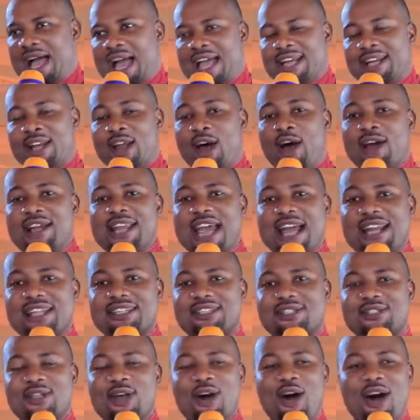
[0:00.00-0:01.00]
I know there
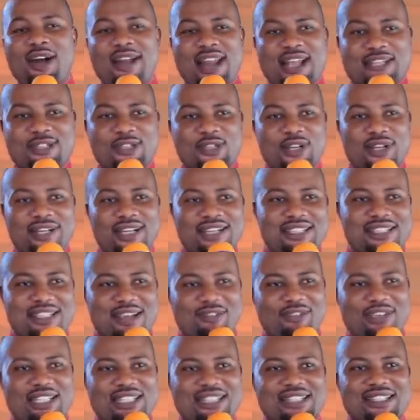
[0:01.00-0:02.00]
is no other Sunday
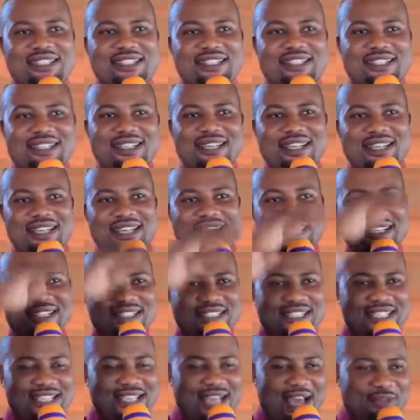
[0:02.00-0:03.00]
service
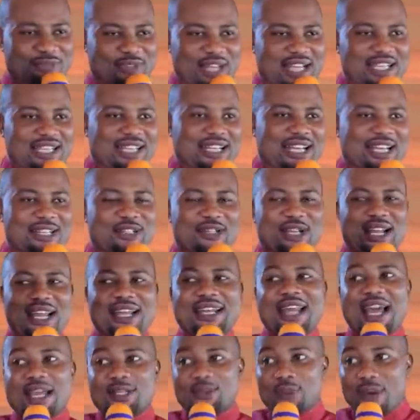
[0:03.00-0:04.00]
till after the election,
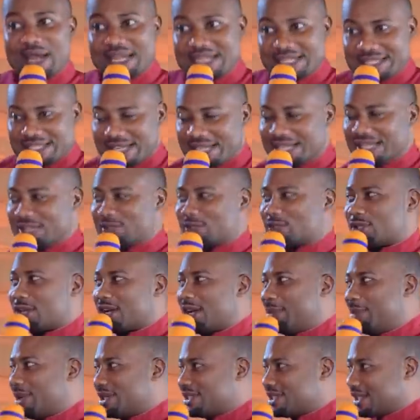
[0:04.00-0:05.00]
and that's why I decided to
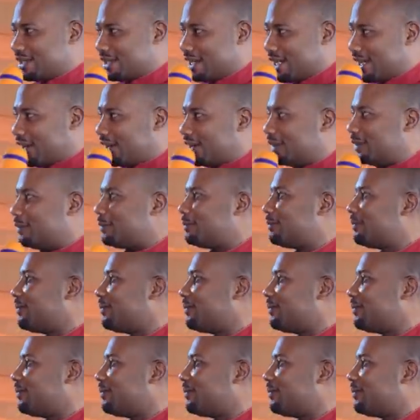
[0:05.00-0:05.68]
talk about it now.